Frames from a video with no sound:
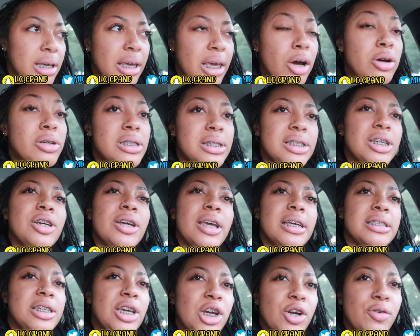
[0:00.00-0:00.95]

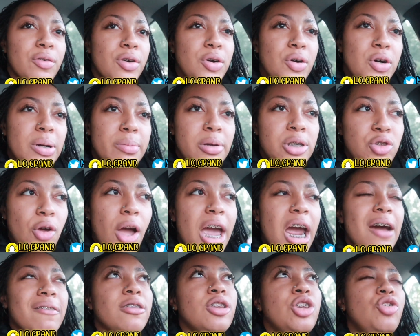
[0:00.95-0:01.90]
is, here to record me, so I
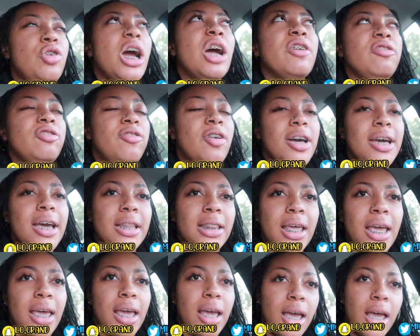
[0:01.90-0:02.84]
have to do every fucking
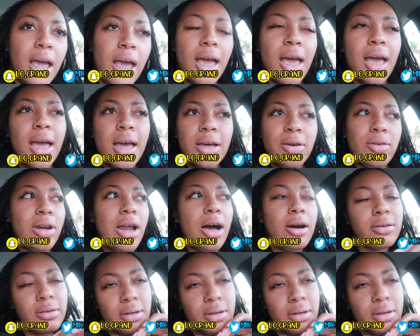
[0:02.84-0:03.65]
thing. You know?